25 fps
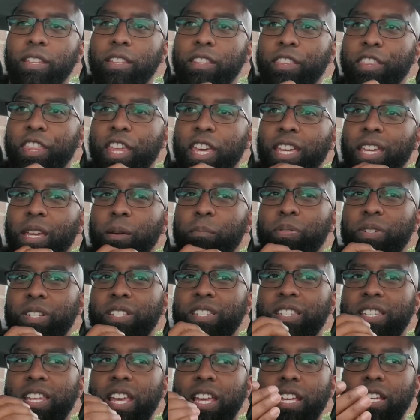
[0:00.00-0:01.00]
thing in
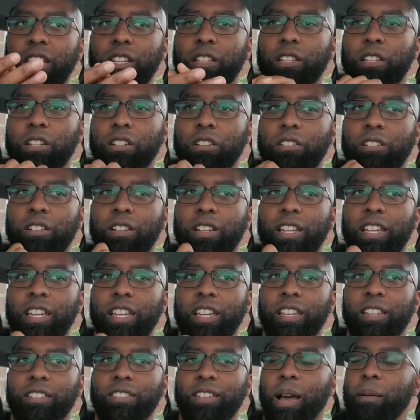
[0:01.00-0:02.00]
particular
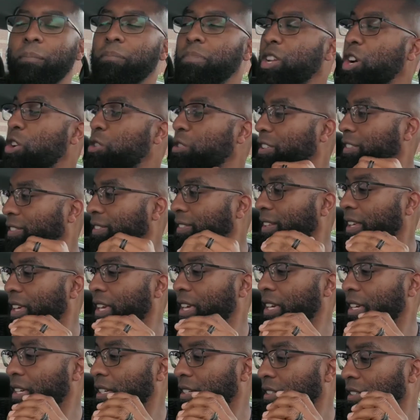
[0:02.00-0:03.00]
is I'm
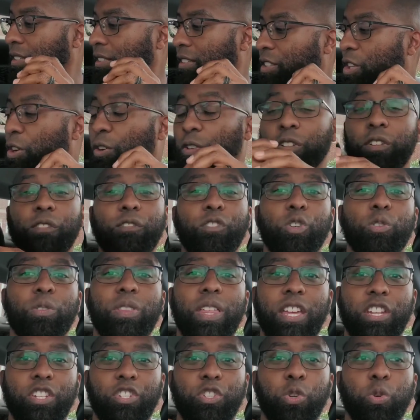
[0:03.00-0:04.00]
noticing those of you
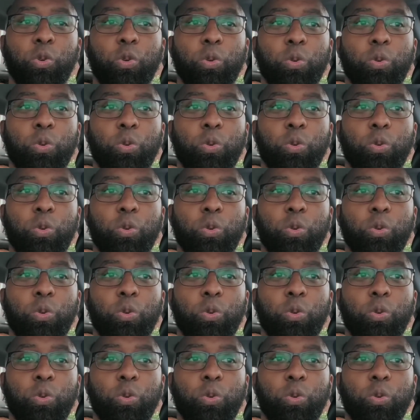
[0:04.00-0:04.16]
that